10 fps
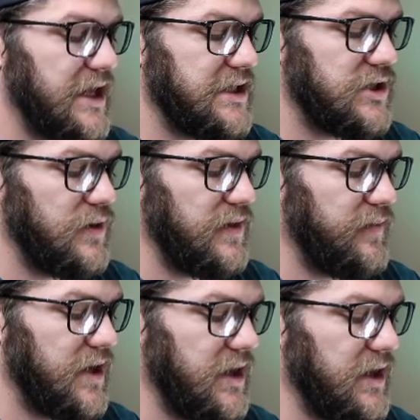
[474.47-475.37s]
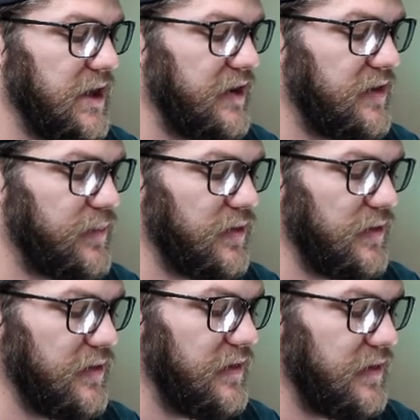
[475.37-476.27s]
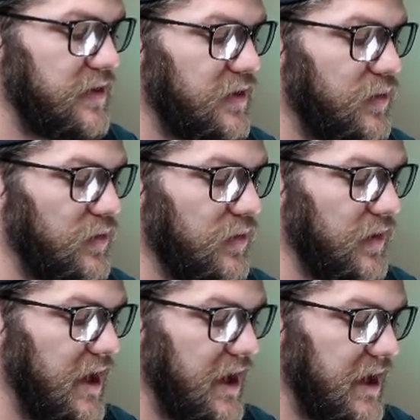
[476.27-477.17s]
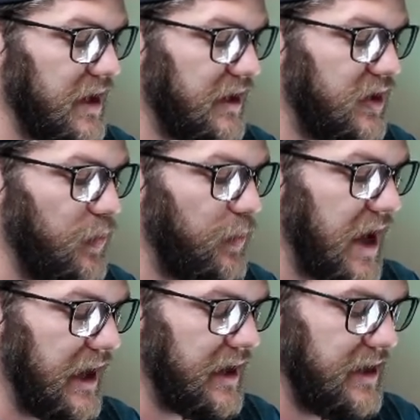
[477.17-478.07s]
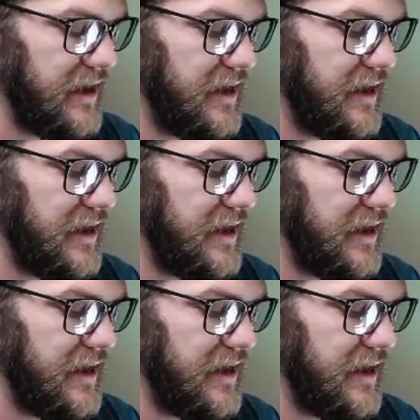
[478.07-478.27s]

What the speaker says: A Togepi. Esper. Squirtle. Hey, I got a cute pack.